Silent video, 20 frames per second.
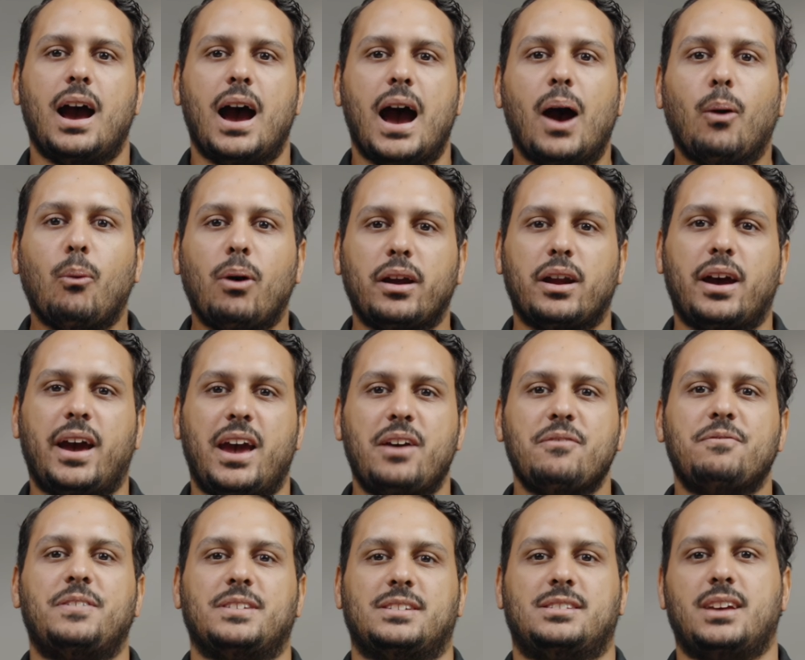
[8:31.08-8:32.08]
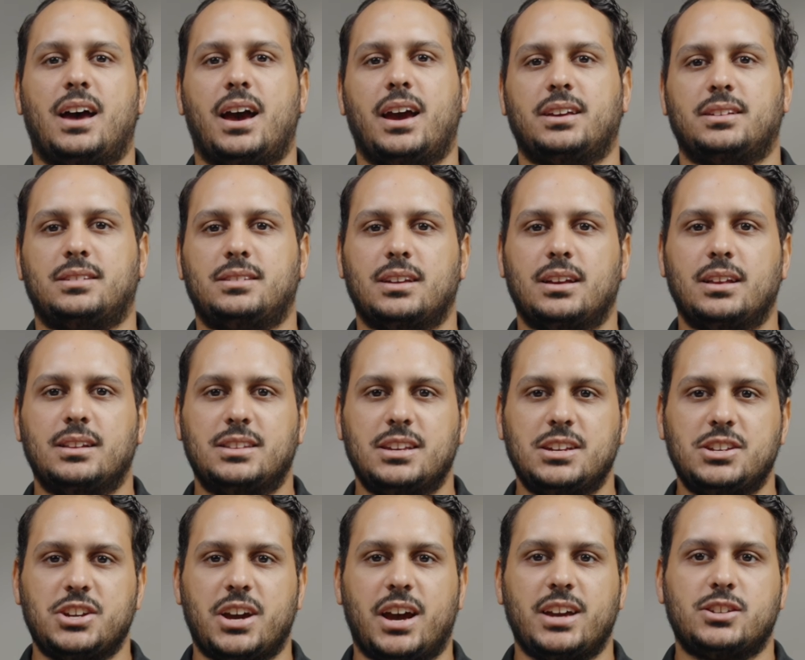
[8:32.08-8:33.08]
I want to emphasize
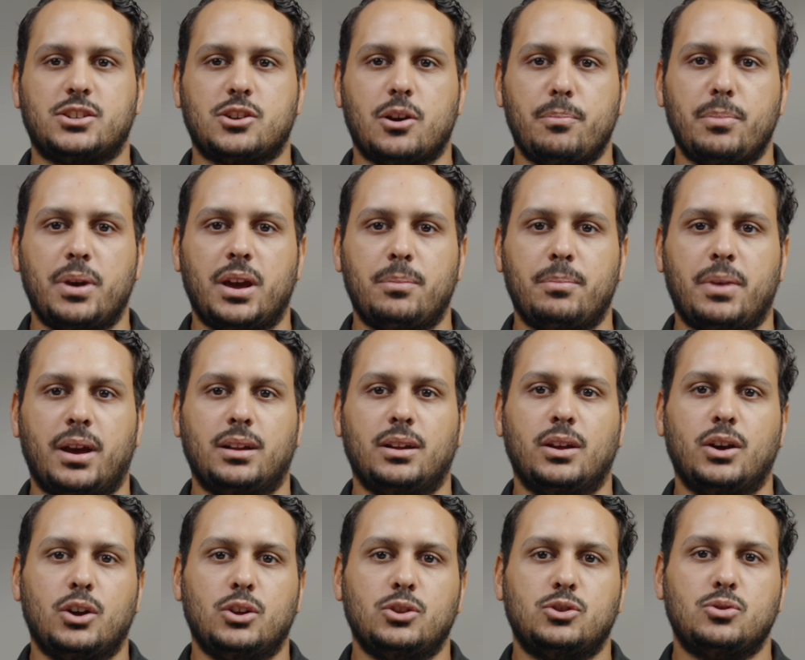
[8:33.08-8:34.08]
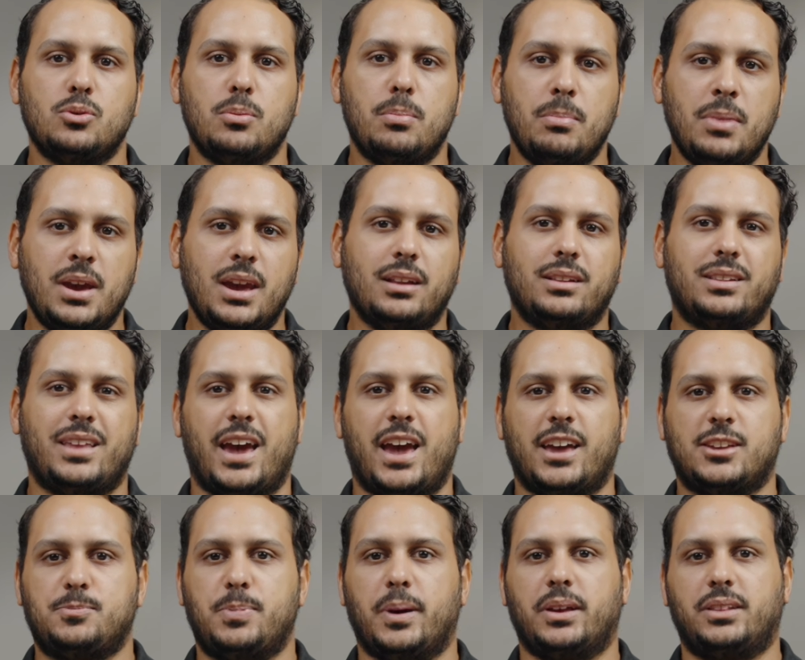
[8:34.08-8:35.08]
DJI's commitment to meet the
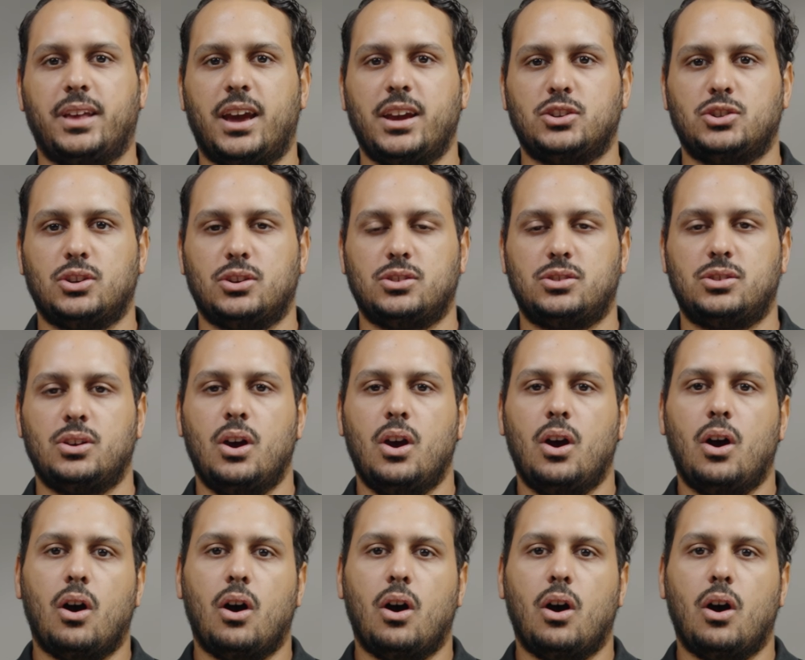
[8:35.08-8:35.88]
expectations